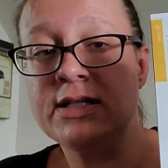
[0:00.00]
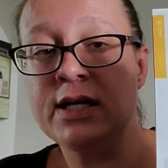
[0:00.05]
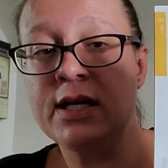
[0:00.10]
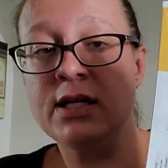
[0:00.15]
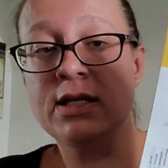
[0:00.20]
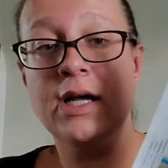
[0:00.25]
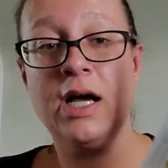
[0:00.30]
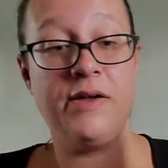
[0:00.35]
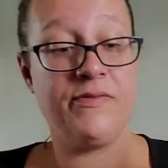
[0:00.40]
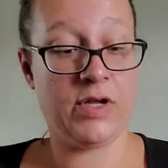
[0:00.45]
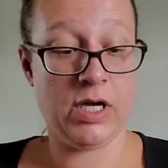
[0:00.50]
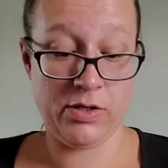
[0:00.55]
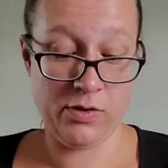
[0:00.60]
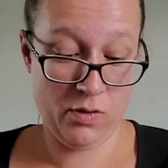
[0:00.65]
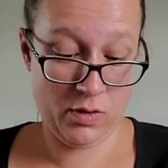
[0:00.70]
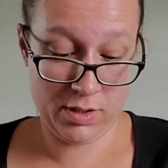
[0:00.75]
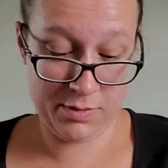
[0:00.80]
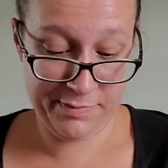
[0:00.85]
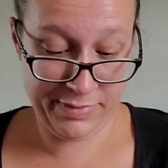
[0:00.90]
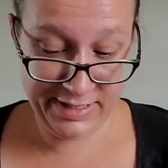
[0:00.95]
it. I've got
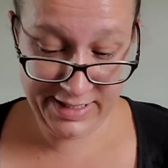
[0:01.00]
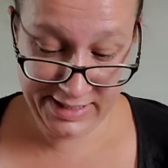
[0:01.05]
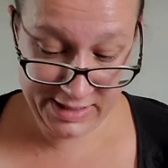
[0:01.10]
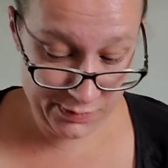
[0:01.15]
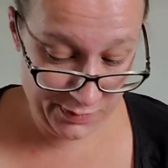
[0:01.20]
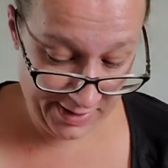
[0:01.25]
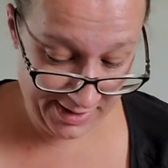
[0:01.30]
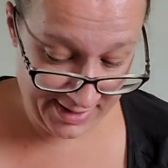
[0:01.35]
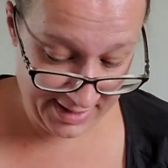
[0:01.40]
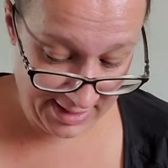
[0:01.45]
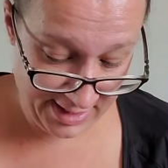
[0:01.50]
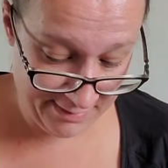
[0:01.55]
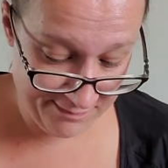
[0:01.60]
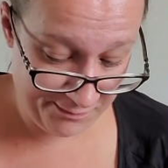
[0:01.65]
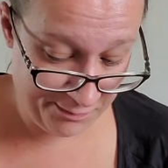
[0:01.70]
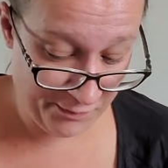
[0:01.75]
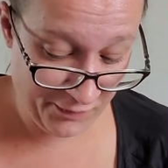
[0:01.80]
no complaints with it.